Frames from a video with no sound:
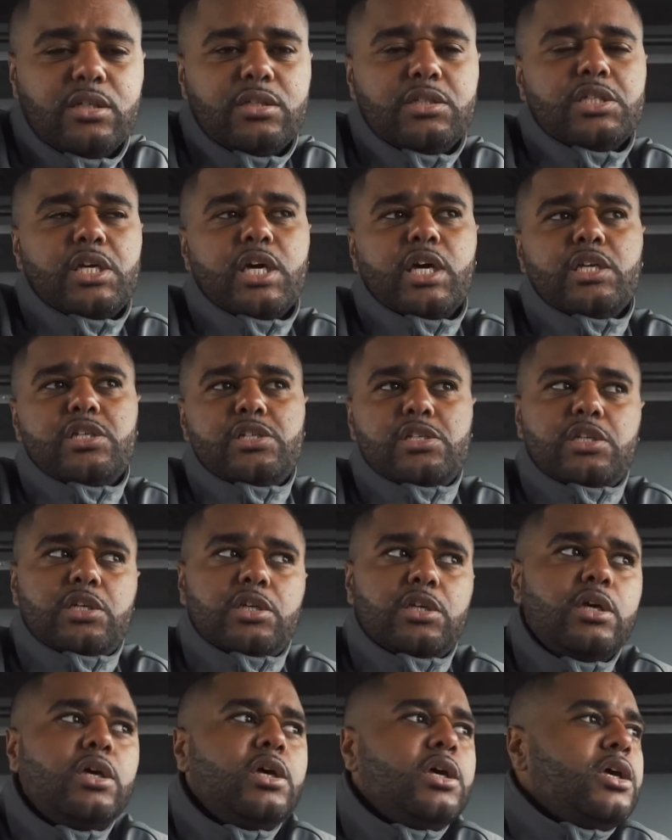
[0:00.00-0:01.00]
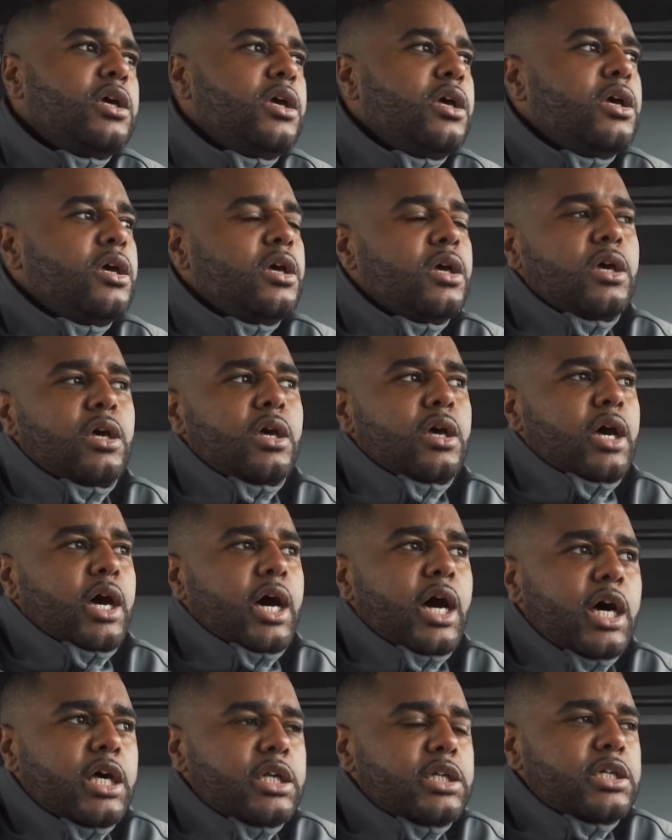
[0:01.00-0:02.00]
kg.
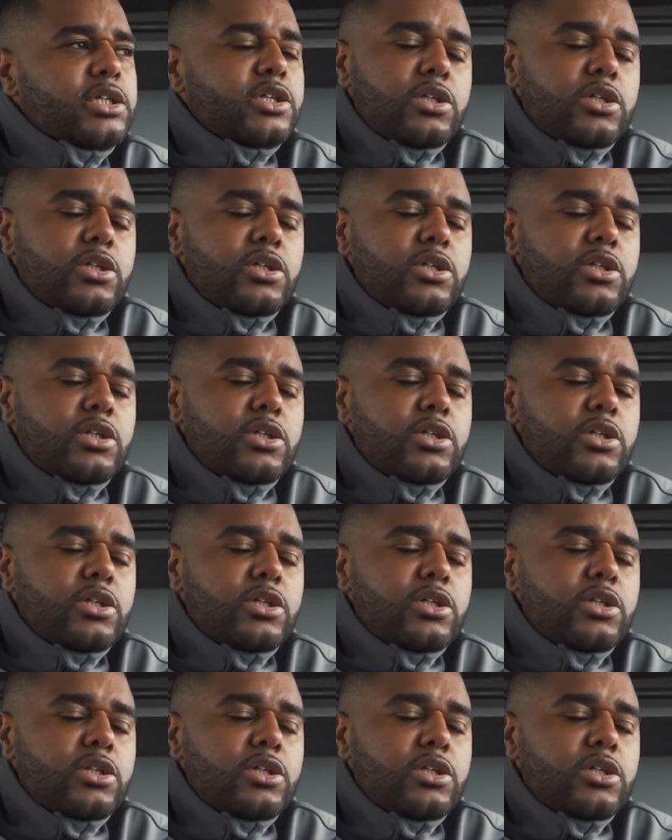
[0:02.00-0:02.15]
And